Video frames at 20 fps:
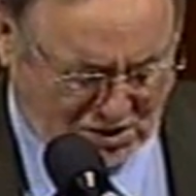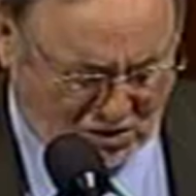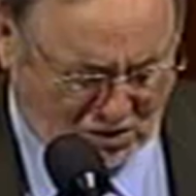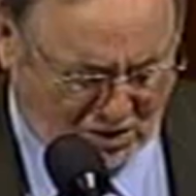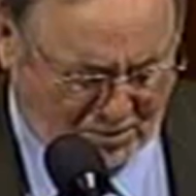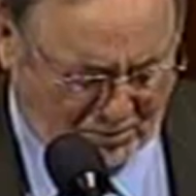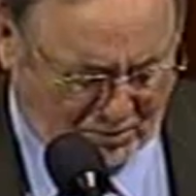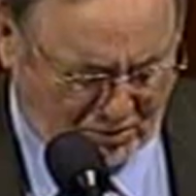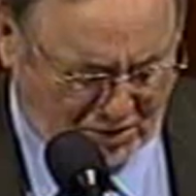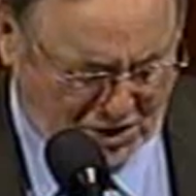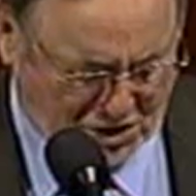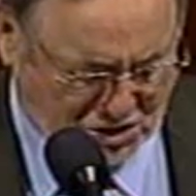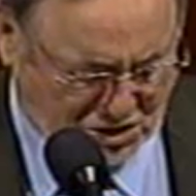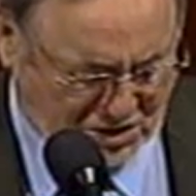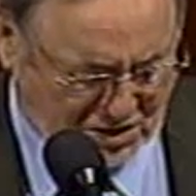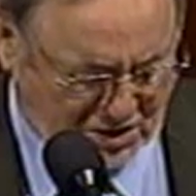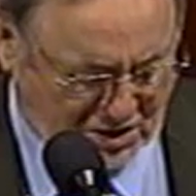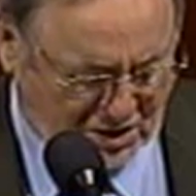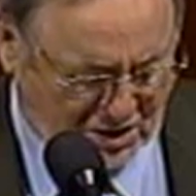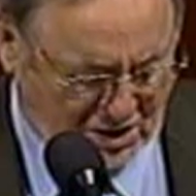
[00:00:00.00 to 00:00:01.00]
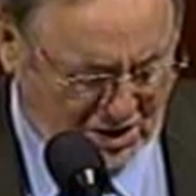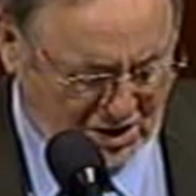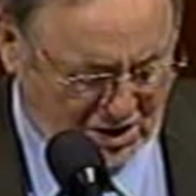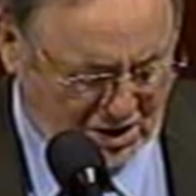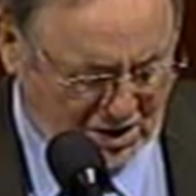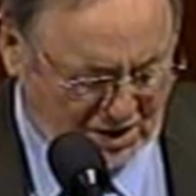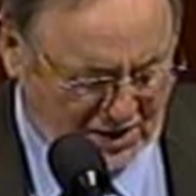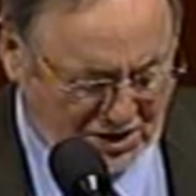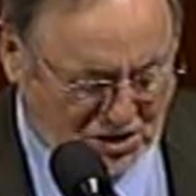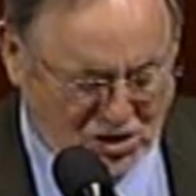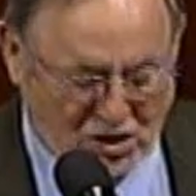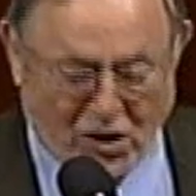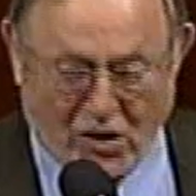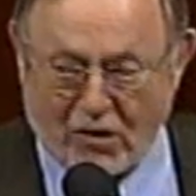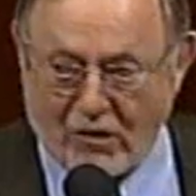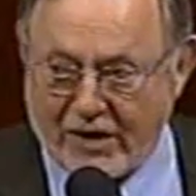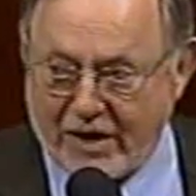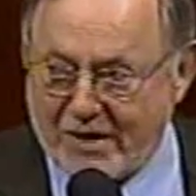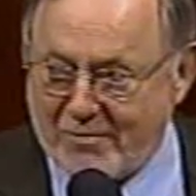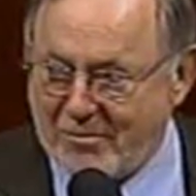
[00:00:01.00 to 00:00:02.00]
Corporation that's
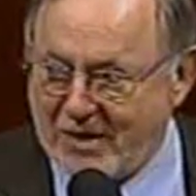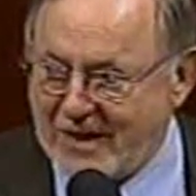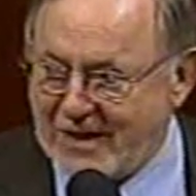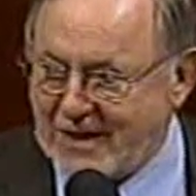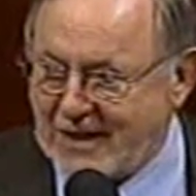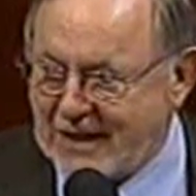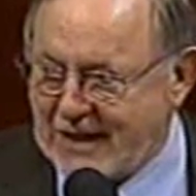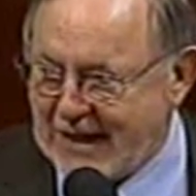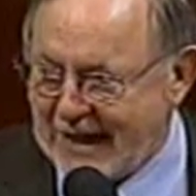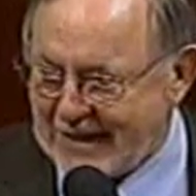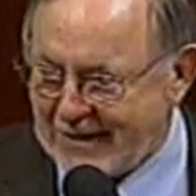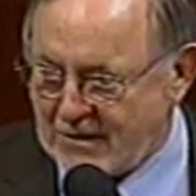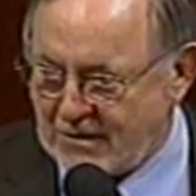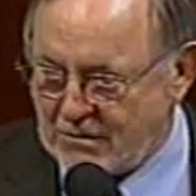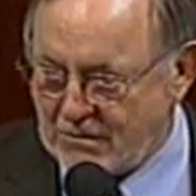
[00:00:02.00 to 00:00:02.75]
already been cut.